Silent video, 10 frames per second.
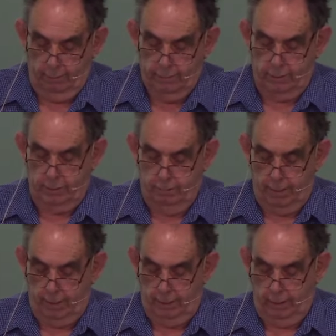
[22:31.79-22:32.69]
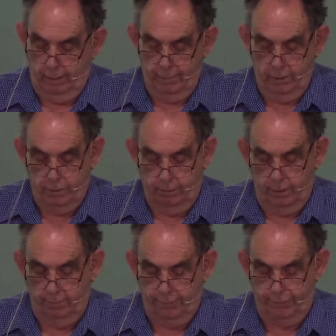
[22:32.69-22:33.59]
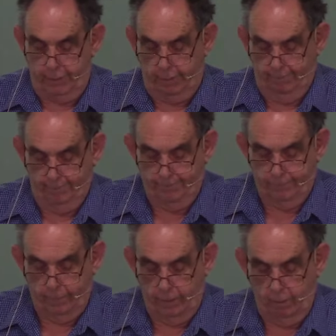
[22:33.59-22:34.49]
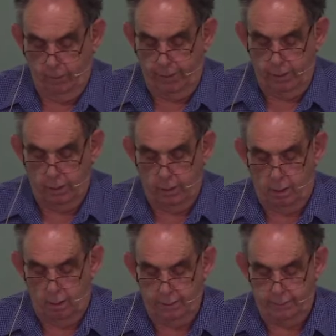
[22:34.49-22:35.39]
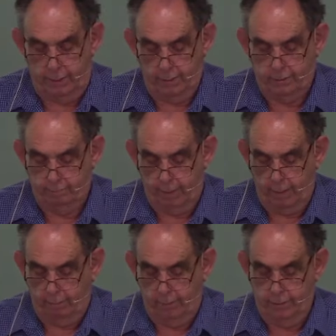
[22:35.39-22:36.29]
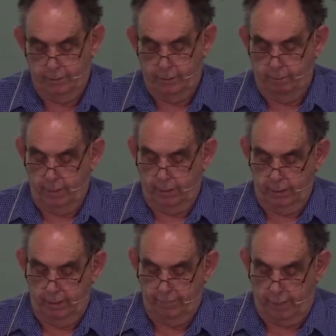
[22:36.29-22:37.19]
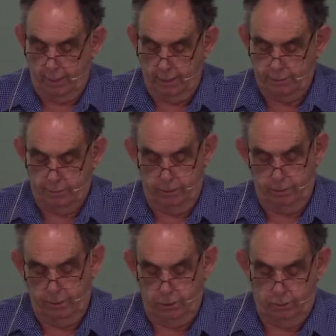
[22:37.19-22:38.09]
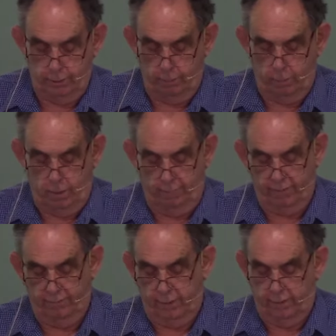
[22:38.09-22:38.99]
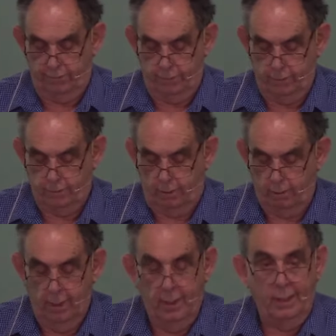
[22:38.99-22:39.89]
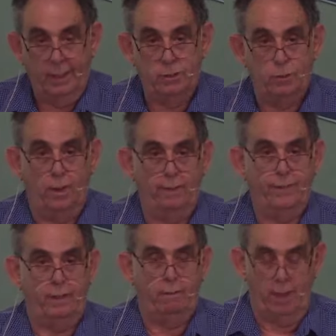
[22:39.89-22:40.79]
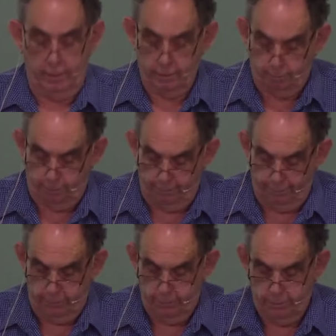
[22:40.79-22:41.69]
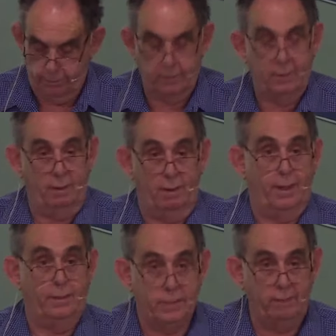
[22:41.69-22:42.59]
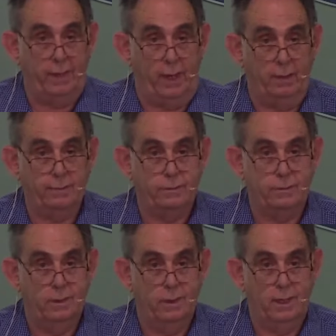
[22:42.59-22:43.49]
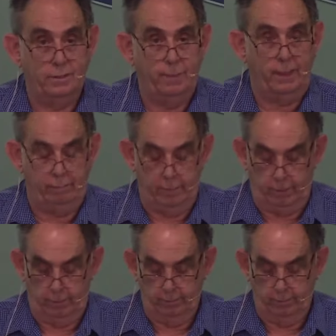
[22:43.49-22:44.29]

Sexuality is a beautiful thing. Within the context of marriage, the ability of the husband to enjoy the wife and vice versa is one of the greatest privileges that God has given us as men and women.